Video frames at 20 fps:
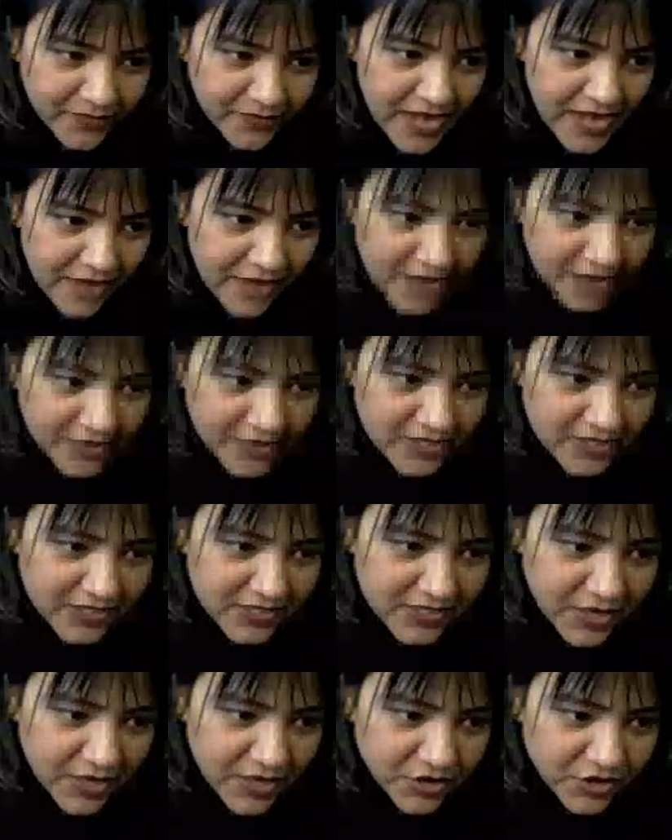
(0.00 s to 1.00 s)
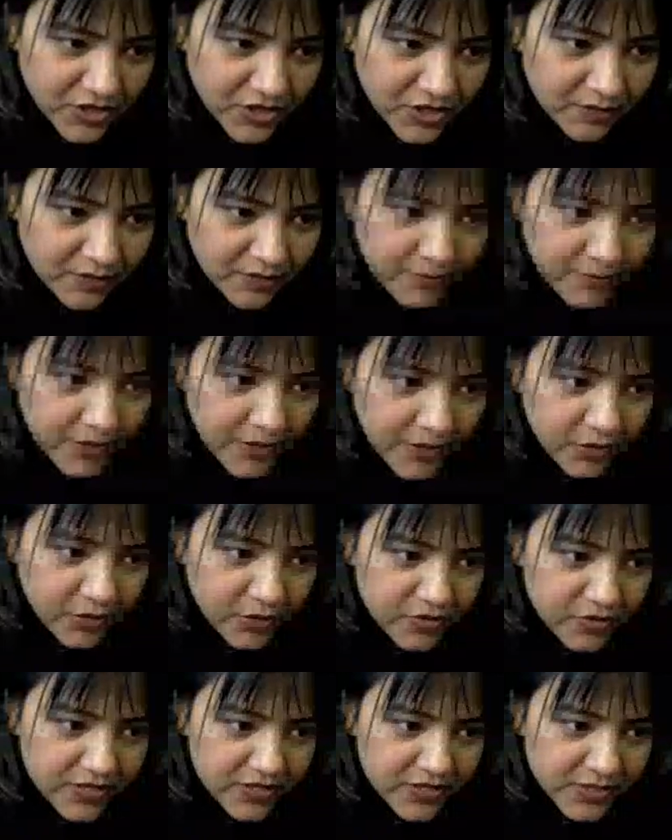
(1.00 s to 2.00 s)
Having such a
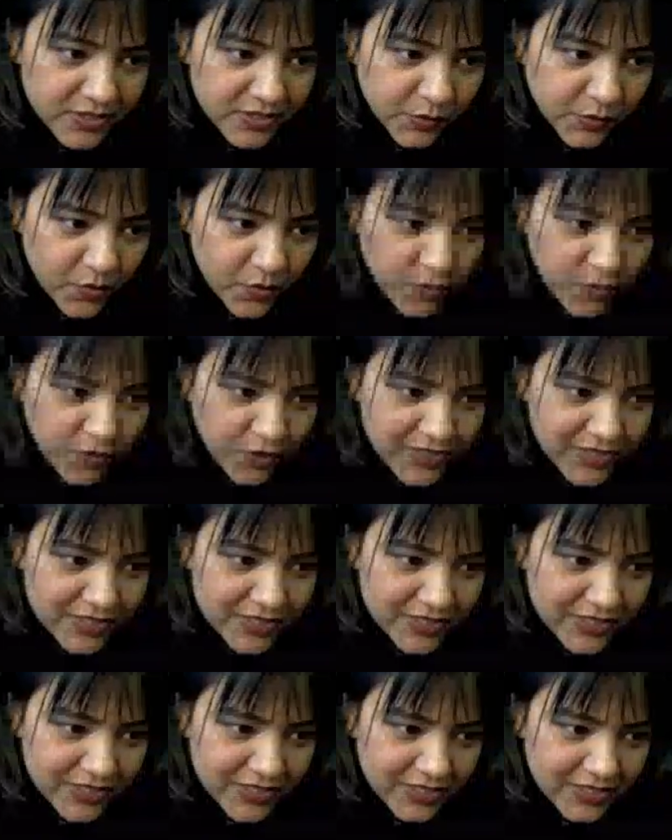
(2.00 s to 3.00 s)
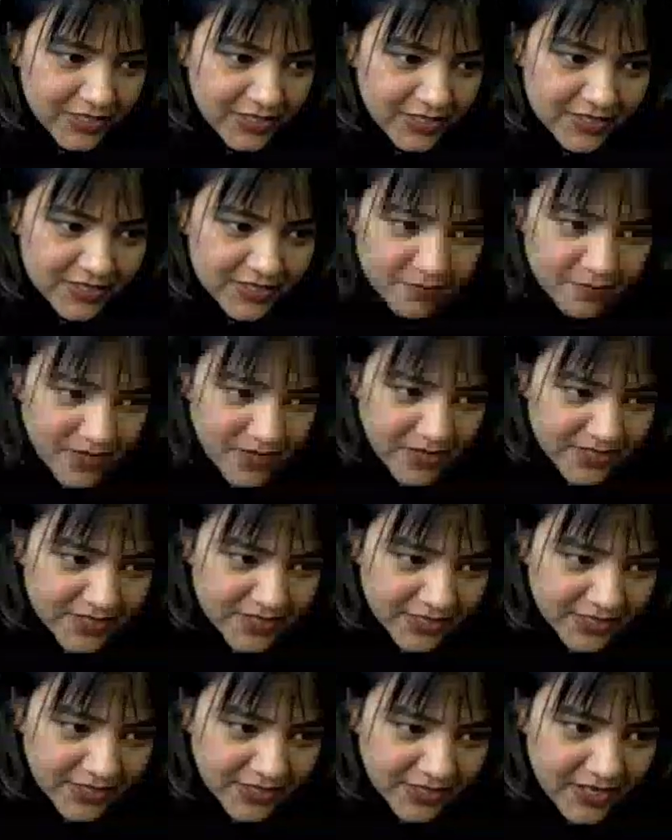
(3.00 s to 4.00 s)
melodious voice is a
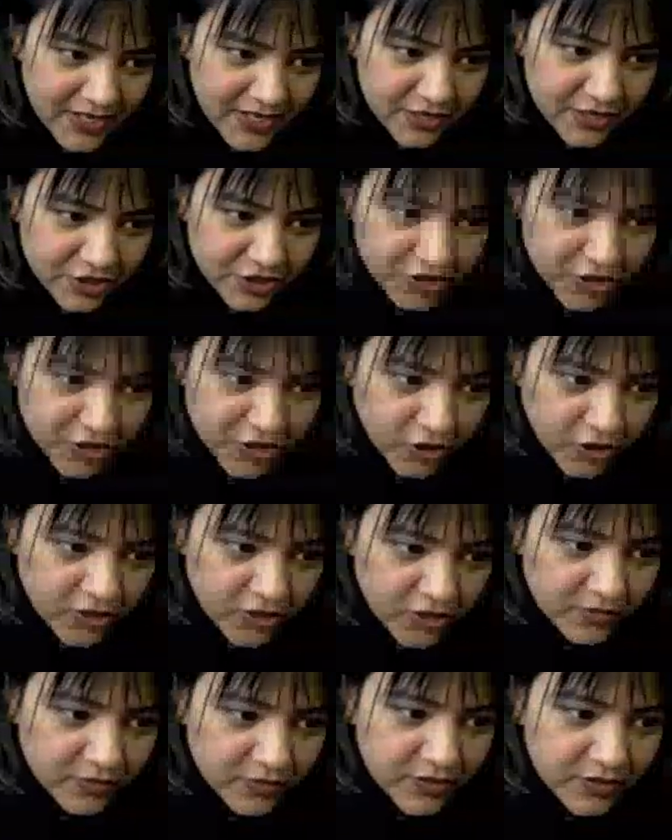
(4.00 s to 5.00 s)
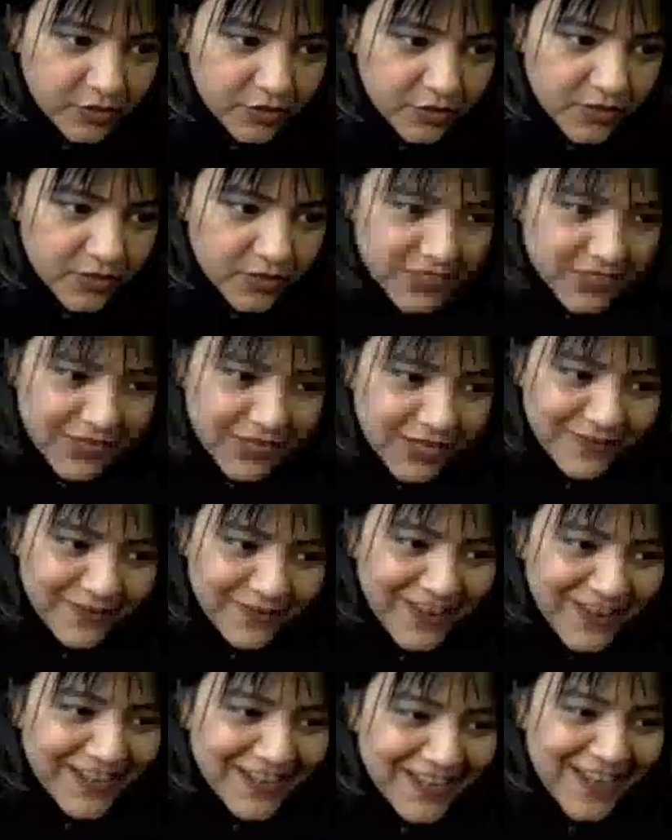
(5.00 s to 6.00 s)
blessing. She thought to herself.
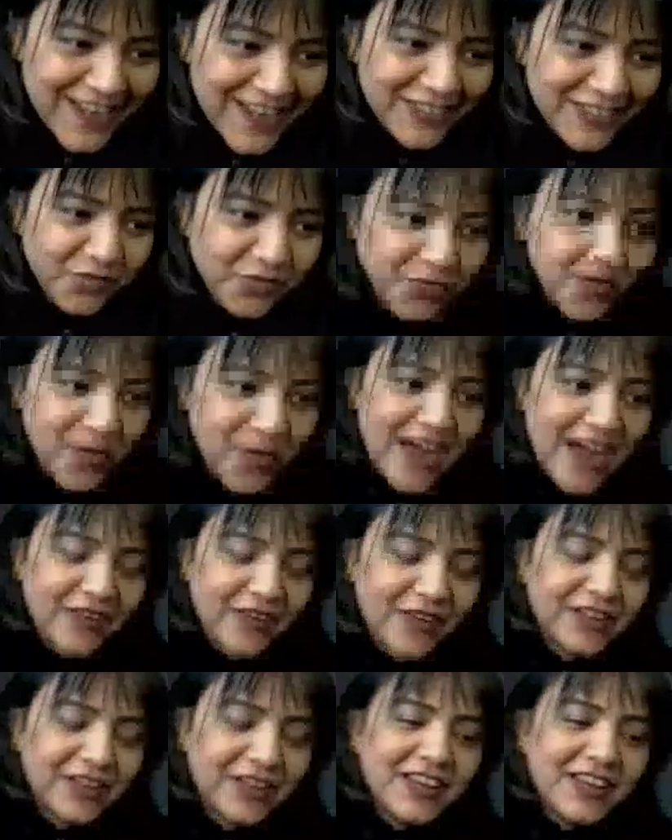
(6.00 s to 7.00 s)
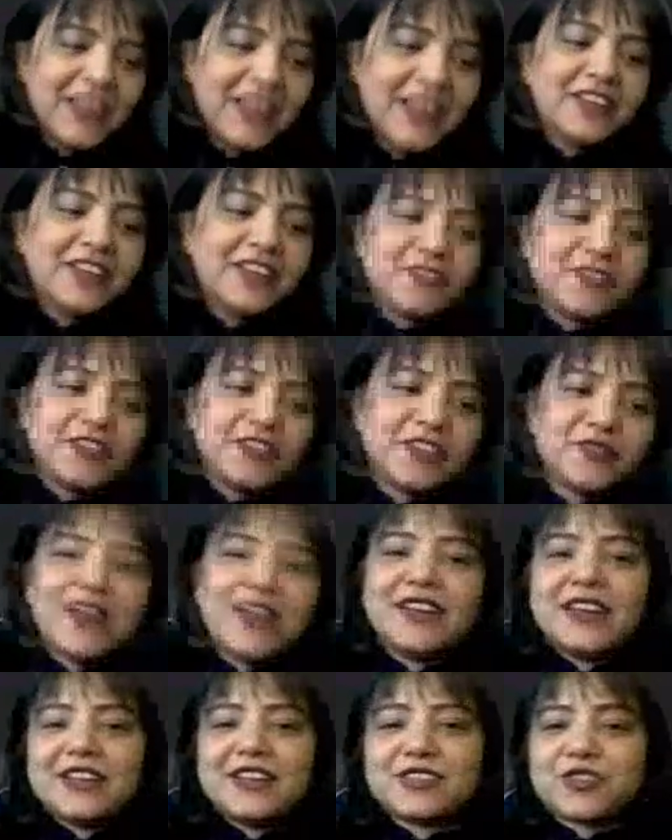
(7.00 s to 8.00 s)
Very nice. Wow. Ramneet,
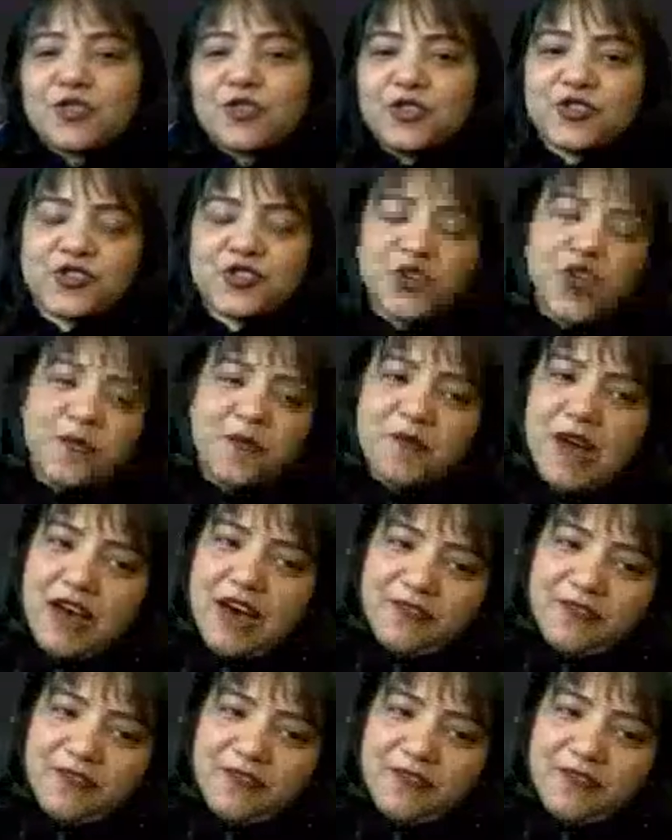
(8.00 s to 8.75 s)
very nice. Good job.